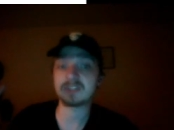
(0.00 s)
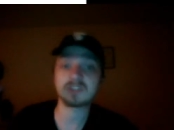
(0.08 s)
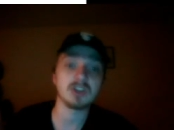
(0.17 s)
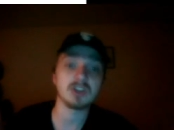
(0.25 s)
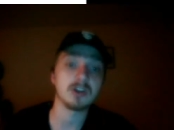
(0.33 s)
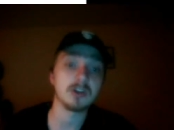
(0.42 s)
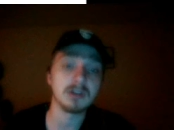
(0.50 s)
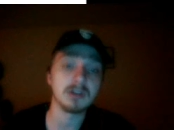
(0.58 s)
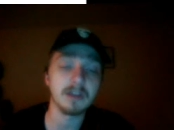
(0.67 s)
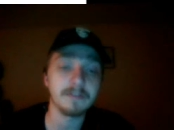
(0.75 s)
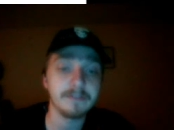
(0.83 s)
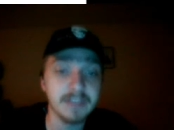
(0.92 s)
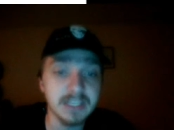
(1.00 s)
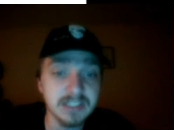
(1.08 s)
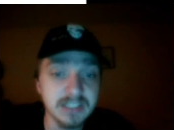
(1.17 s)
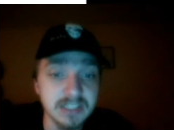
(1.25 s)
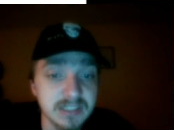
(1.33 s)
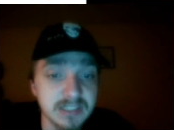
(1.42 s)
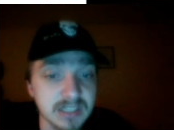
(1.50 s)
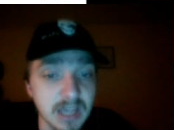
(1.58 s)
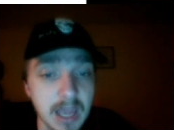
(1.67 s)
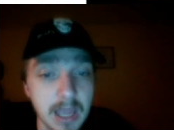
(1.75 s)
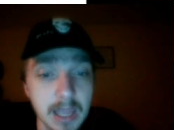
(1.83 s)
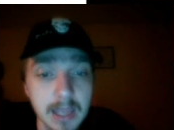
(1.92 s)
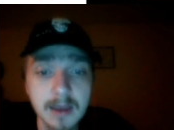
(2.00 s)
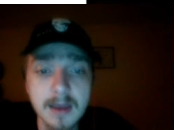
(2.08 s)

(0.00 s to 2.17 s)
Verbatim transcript: So if this is, say,